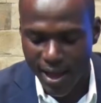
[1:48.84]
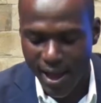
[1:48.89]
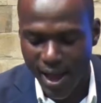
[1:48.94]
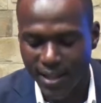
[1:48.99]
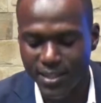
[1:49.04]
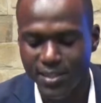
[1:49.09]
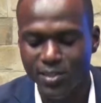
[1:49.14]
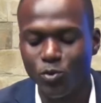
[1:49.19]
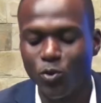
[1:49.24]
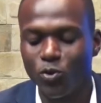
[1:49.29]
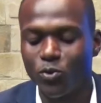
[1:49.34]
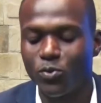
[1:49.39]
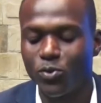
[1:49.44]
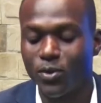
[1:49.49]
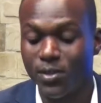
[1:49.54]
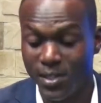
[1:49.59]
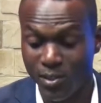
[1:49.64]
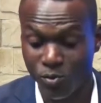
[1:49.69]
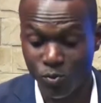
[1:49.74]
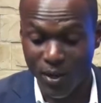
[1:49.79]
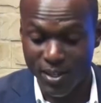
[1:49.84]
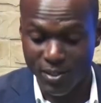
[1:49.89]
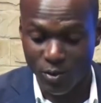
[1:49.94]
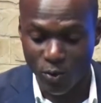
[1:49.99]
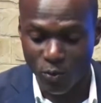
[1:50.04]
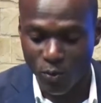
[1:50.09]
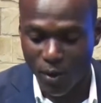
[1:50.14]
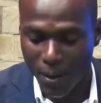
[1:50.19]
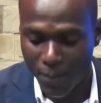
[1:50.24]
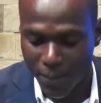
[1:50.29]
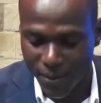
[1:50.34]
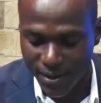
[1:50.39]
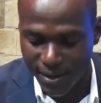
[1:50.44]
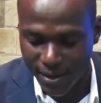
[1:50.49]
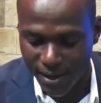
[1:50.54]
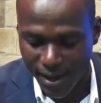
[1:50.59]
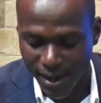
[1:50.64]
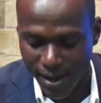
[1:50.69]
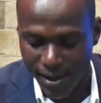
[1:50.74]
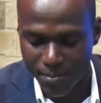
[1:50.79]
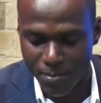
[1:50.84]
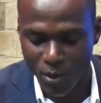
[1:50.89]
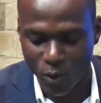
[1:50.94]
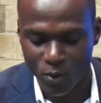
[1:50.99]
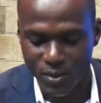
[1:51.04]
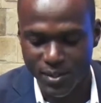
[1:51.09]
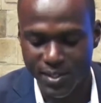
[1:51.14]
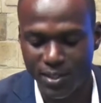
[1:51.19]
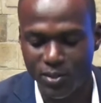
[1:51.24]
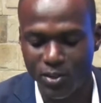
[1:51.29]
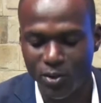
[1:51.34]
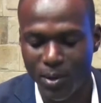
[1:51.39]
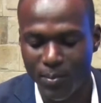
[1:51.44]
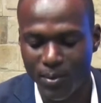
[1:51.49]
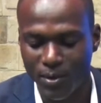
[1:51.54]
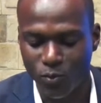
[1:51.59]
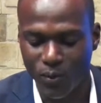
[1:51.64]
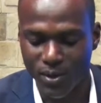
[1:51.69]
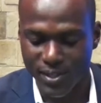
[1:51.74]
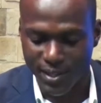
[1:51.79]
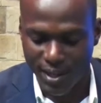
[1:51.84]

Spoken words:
And this is what is going to happen because the tournament was